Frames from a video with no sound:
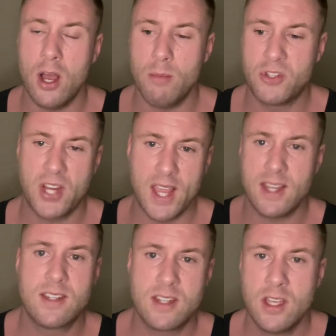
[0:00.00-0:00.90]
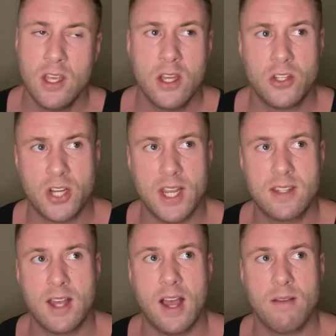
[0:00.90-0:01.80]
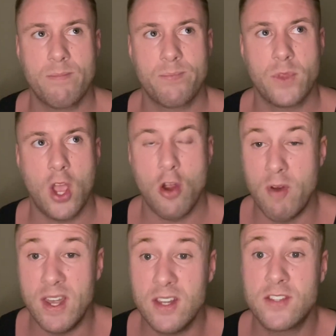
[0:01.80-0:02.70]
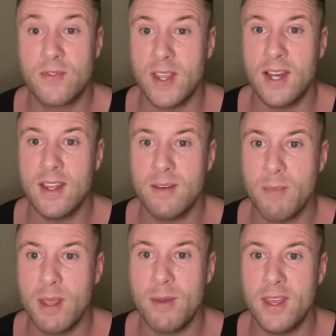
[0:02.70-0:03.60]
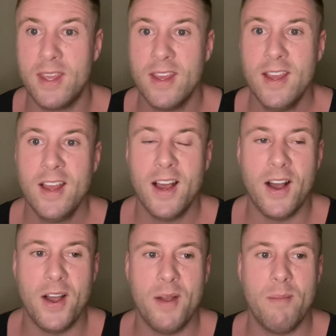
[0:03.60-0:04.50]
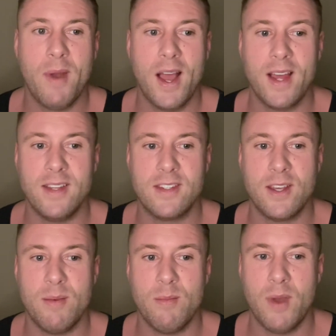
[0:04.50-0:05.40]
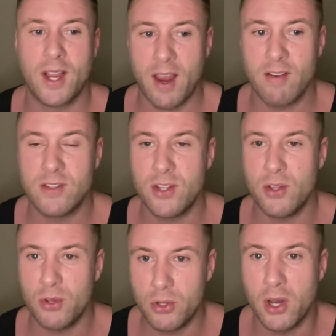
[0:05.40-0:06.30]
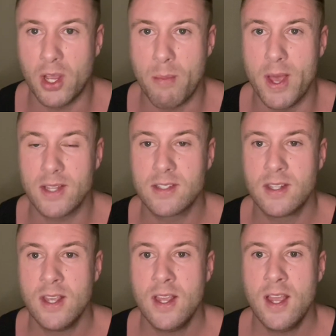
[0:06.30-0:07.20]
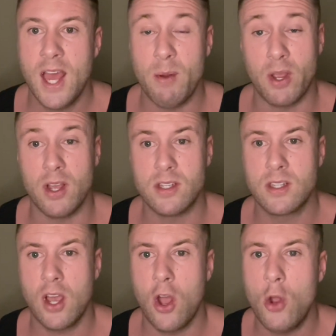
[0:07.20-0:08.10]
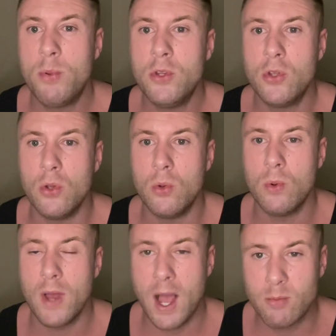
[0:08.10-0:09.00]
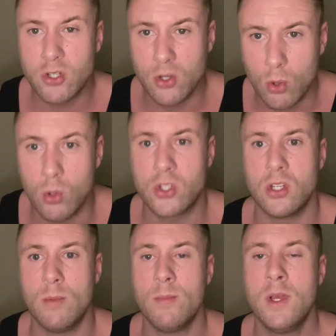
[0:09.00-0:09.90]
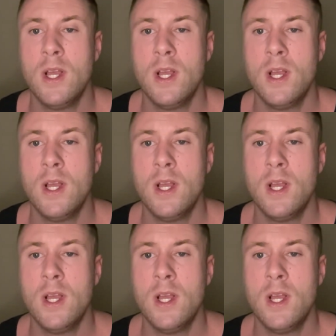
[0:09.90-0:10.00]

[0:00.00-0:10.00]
chase that horrendous feeling maybe, and I guarantee you look your best. Anyway guys, I hope you do absolutely awesome.